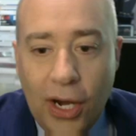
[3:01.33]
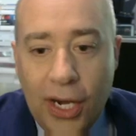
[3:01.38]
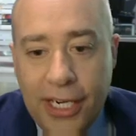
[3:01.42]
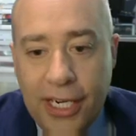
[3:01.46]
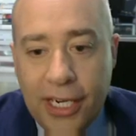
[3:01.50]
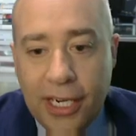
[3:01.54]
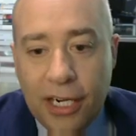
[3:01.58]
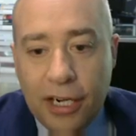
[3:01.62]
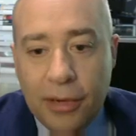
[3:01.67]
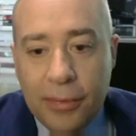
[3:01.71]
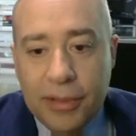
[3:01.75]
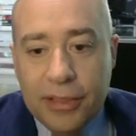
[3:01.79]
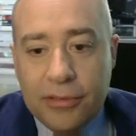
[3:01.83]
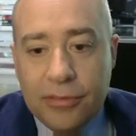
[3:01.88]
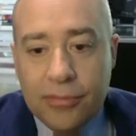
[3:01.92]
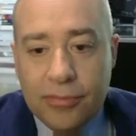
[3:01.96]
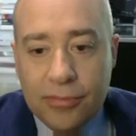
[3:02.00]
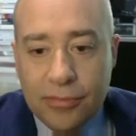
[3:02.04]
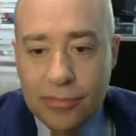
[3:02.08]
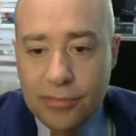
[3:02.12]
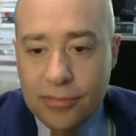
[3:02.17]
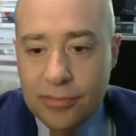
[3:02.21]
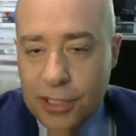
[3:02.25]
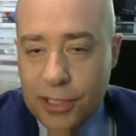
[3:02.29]
here, but
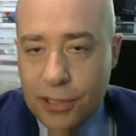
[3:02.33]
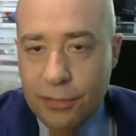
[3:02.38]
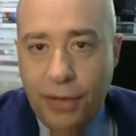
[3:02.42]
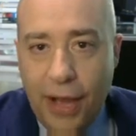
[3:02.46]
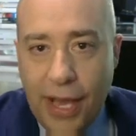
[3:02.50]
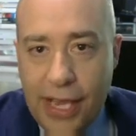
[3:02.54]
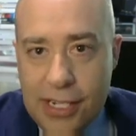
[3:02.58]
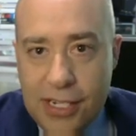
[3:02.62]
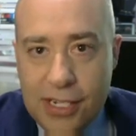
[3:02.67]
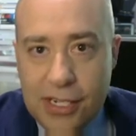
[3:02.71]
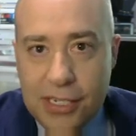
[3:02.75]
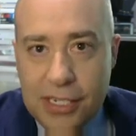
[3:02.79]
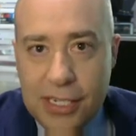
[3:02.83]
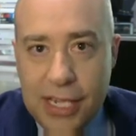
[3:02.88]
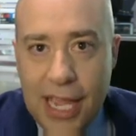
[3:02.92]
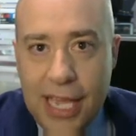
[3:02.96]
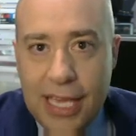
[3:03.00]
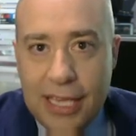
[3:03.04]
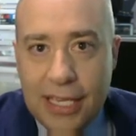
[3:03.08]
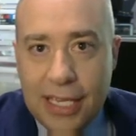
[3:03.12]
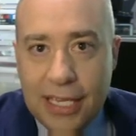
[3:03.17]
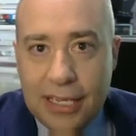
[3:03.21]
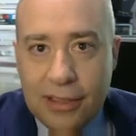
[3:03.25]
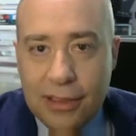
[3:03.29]
suffice to
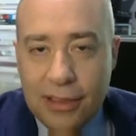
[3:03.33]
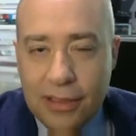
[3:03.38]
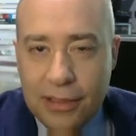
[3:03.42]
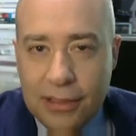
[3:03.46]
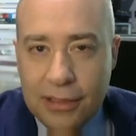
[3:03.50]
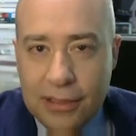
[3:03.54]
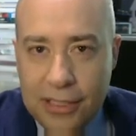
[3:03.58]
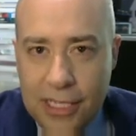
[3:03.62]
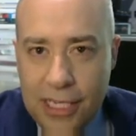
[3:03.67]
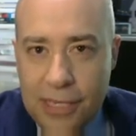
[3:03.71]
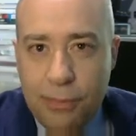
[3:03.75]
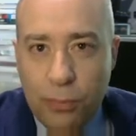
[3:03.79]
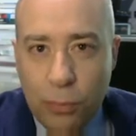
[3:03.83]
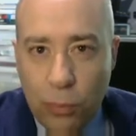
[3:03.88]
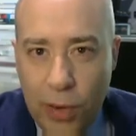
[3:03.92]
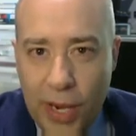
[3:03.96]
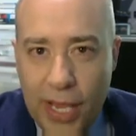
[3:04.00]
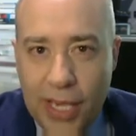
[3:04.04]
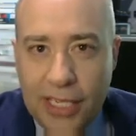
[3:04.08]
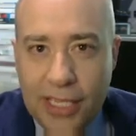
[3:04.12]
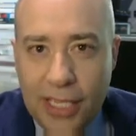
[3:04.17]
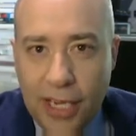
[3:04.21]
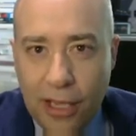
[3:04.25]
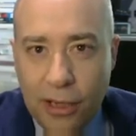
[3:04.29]
say that the deep
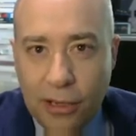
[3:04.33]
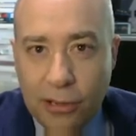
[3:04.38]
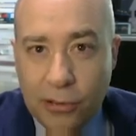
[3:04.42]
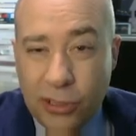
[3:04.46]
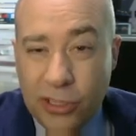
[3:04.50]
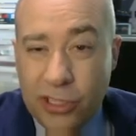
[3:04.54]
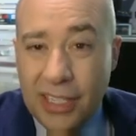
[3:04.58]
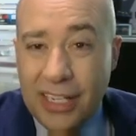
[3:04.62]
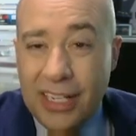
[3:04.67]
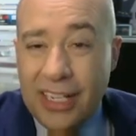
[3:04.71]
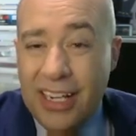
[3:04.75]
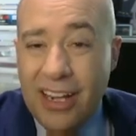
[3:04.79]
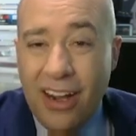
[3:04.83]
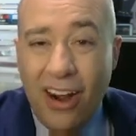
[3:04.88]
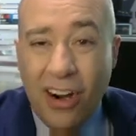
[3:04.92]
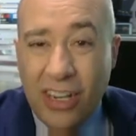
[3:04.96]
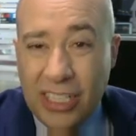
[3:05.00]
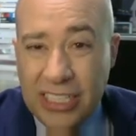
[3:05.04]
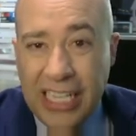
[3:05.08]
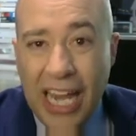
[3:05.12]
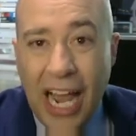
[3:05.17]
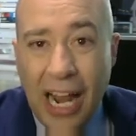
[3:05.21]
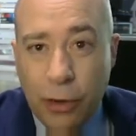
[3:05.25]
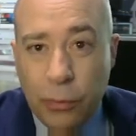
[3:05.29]
red colors are
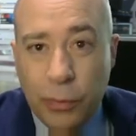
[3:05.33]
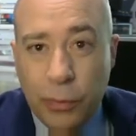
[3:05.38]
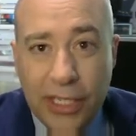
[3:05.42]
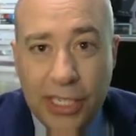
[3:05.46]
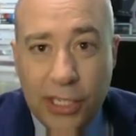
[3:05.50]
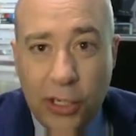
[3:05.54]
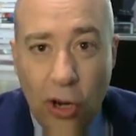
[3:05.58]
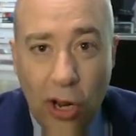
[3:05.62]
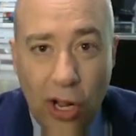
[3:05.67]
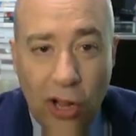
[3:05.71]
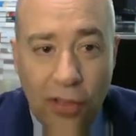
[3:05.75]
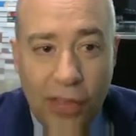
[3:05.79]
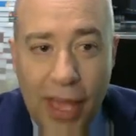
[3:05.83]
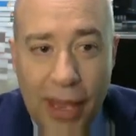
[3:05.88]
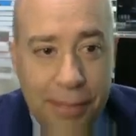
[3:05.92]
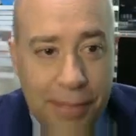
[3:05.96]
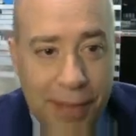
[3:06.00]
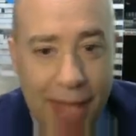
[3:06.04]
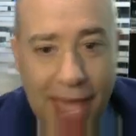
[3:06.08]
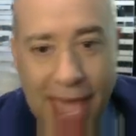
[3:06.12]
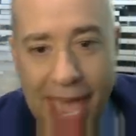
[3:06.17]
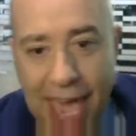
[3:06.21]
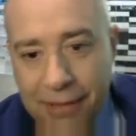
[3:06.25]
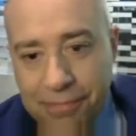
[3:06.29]
not really all that
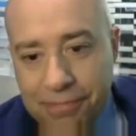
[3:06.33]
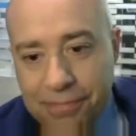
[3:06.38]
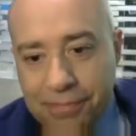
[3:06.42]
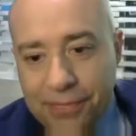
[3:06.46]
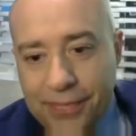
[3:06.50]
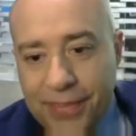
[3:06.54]
bad.